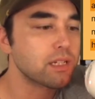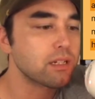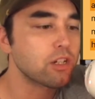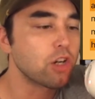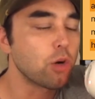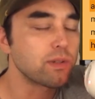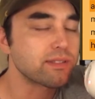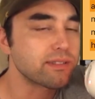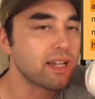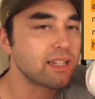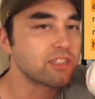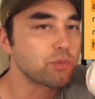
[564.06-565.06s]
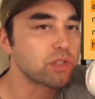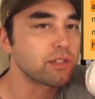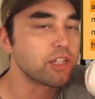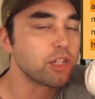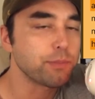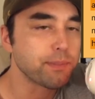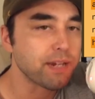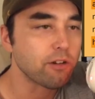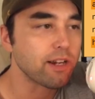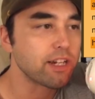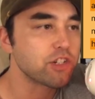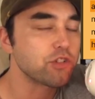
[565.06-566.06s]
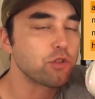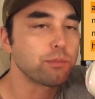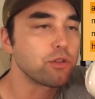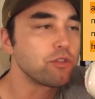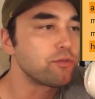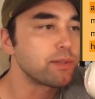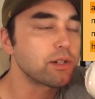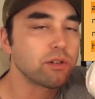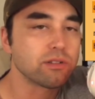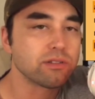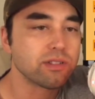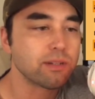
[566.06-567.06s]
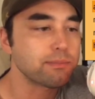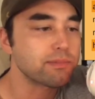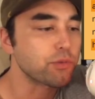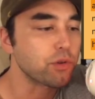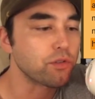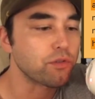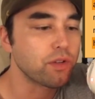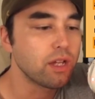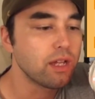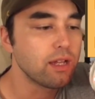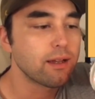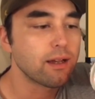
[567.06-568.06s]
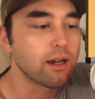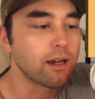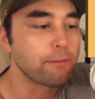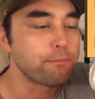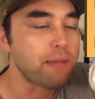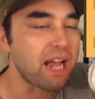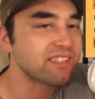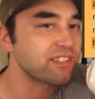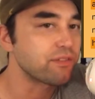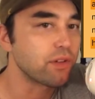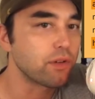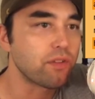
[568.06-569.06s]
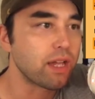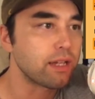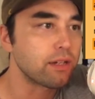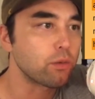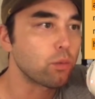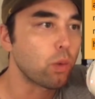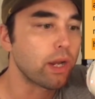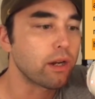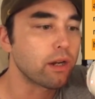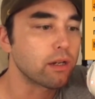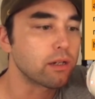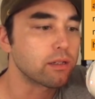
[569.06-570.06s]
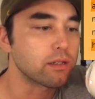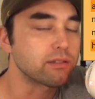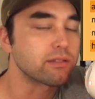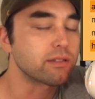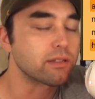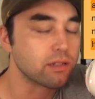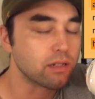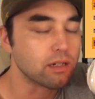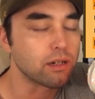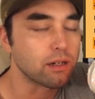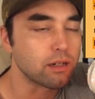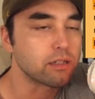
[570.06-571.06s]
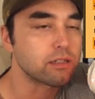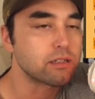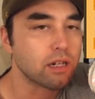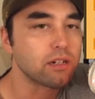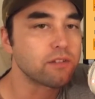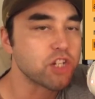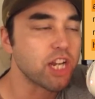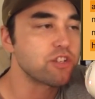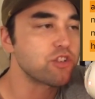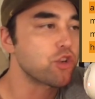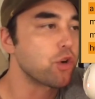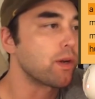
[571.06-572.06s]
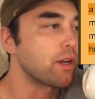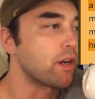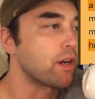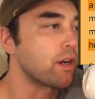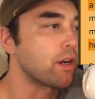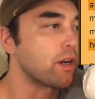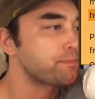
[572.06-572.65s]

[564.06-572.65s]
coincides with the human migration or movement or some sort of a massive event where there's a, a, ton of change going on.